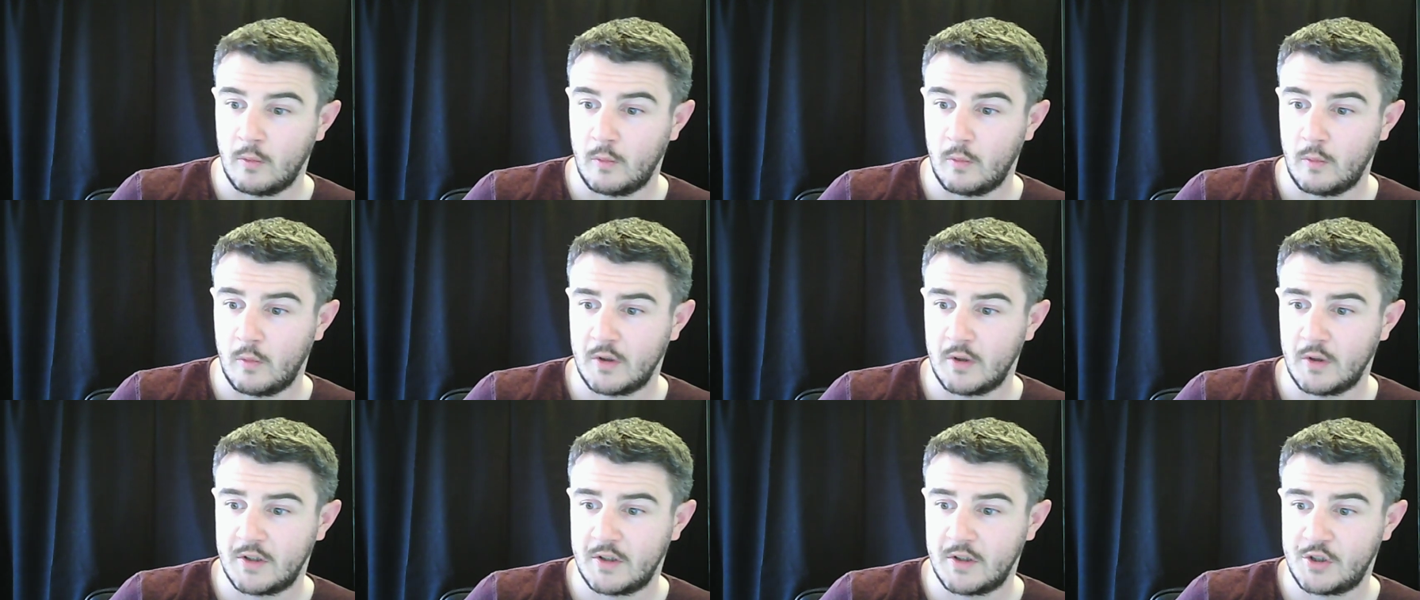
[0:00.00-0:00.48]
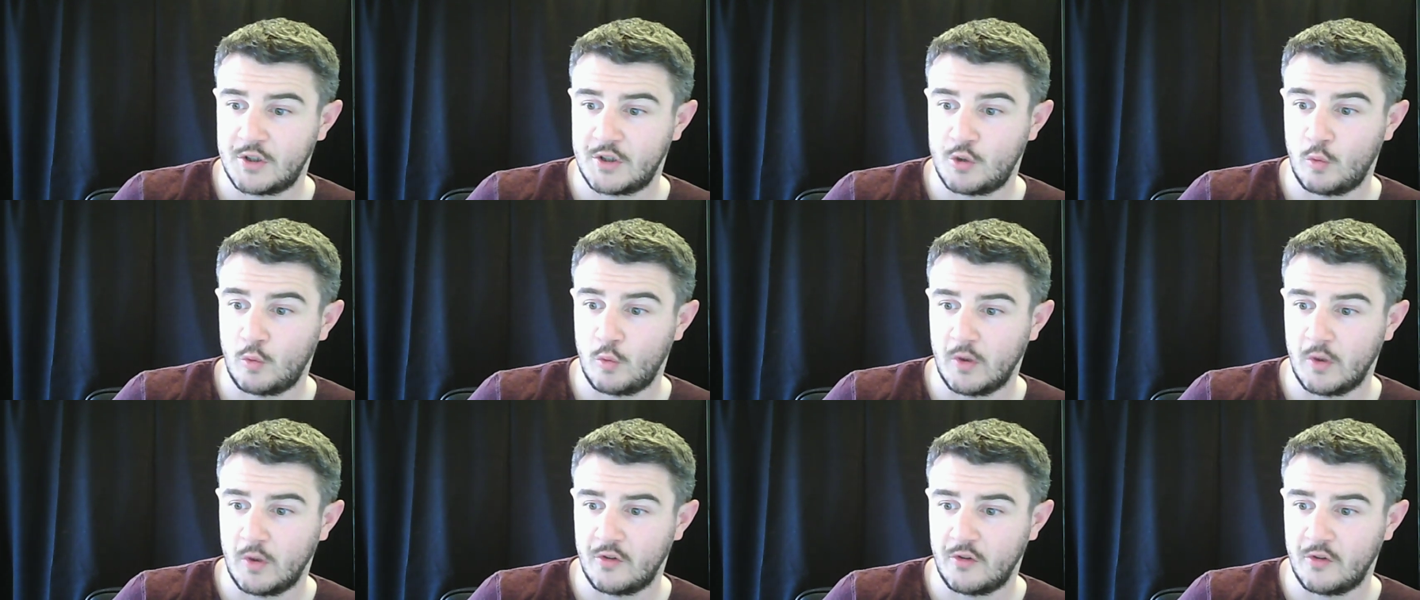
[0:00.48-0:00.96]
what did
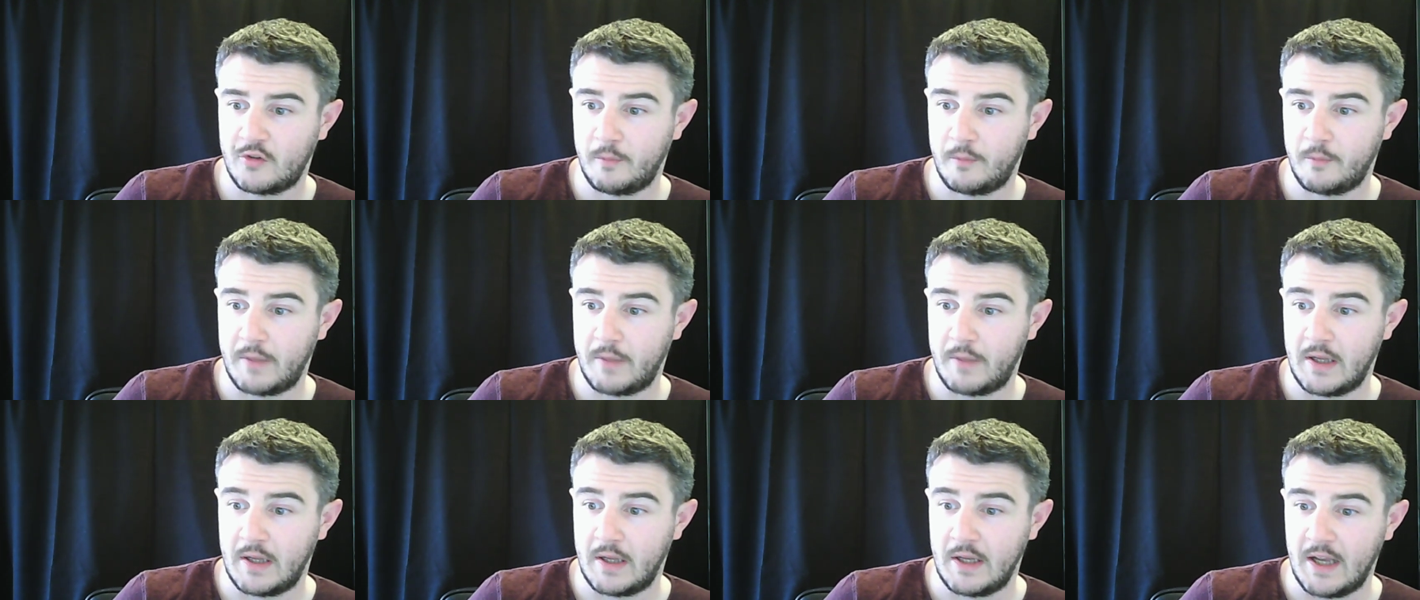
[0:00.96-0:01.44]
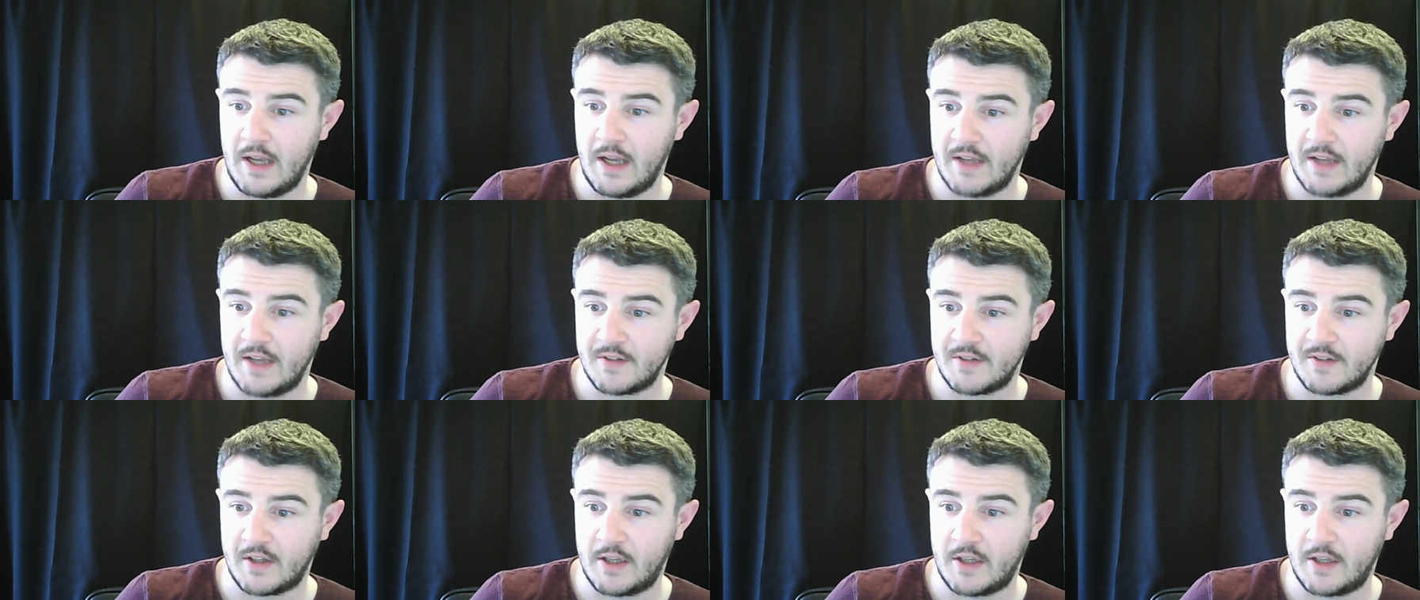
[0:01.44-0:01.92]
you want to be
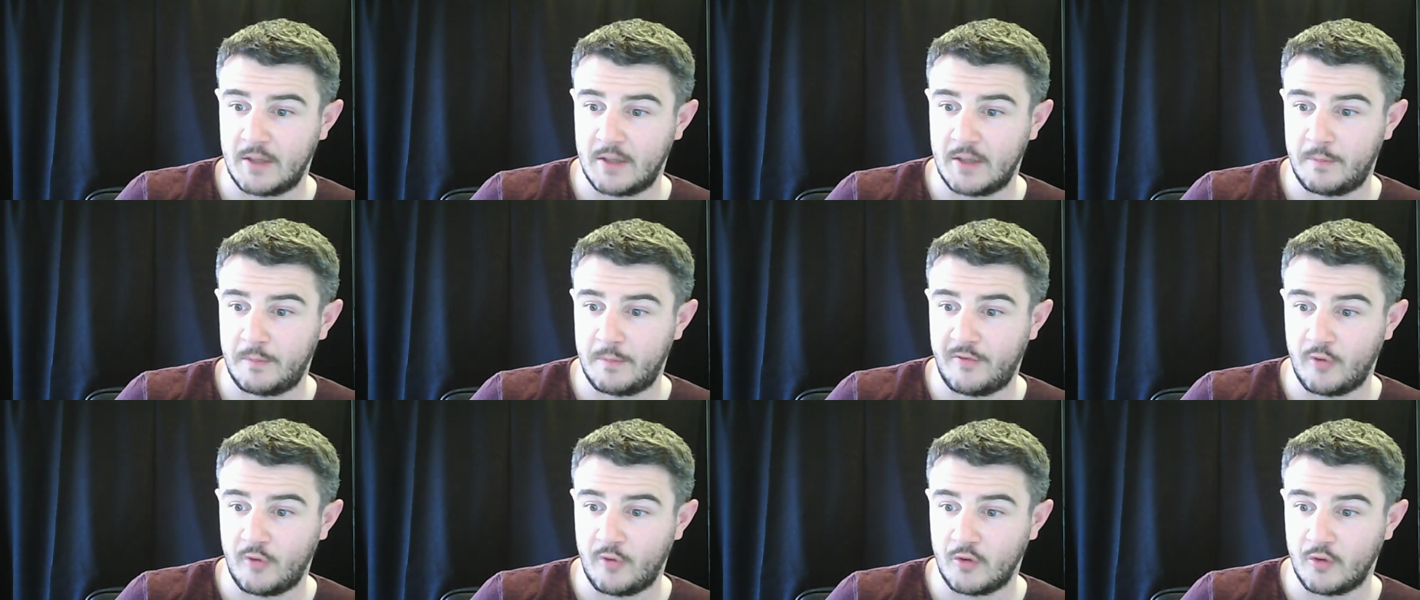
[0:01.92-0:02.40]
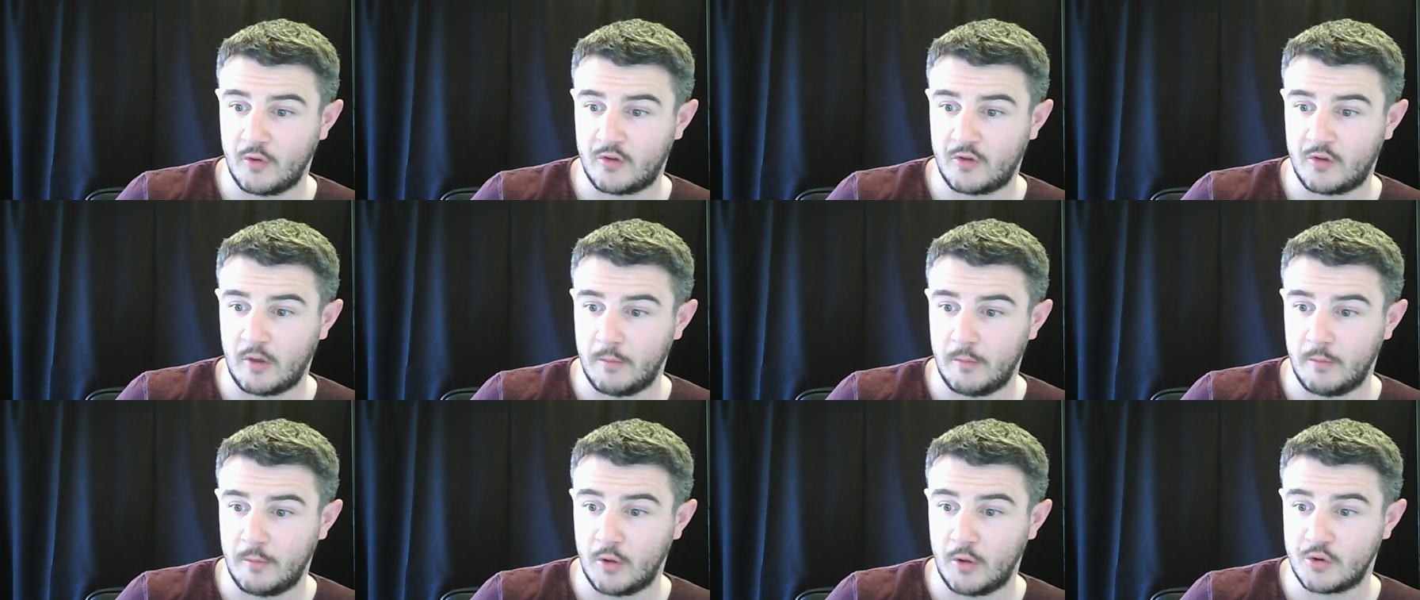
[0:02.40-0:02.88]
as a kid before
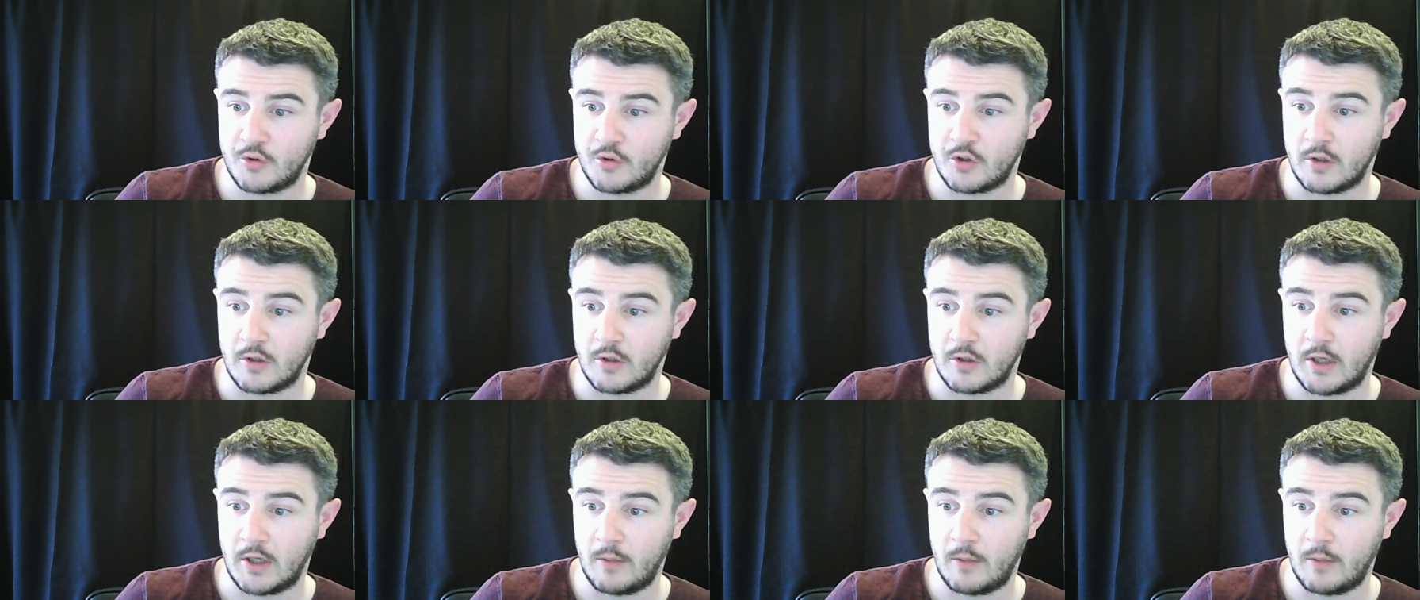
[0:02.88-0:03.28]
stop motion?